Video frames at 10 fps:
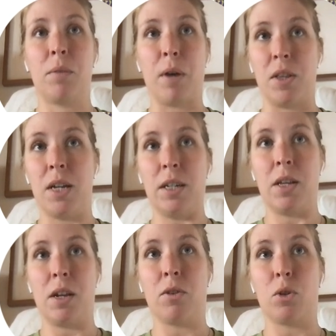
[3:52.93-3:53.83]
by the end of the
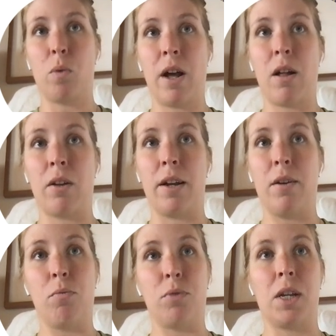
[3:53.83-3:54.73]
year as well, and
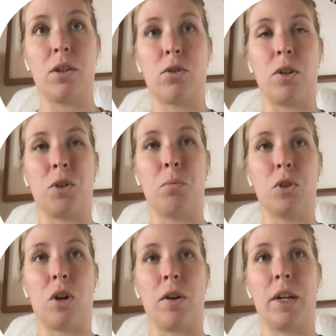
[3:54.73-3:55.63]
hopefully construction will
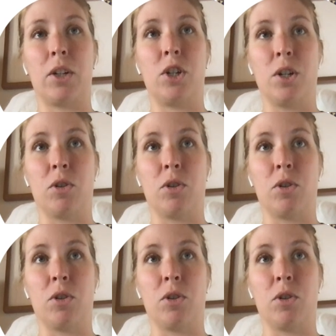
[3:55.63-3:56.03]
start next year.